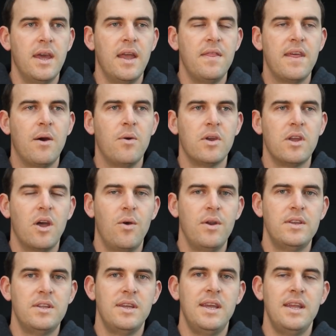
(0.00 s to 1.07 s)
and they were
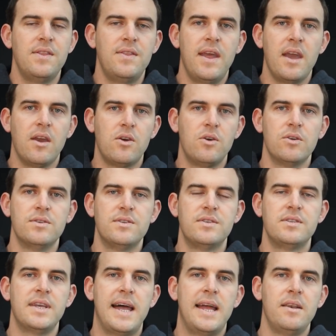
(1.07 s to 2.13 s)
going to get that good
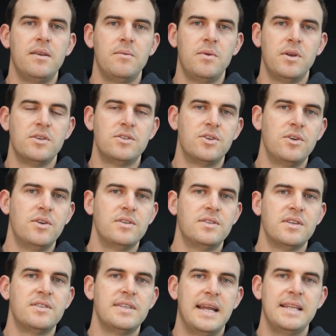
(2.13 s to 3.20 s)
sun as soon as
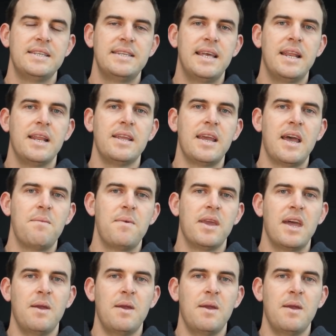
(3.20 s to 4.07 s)
the sun started coming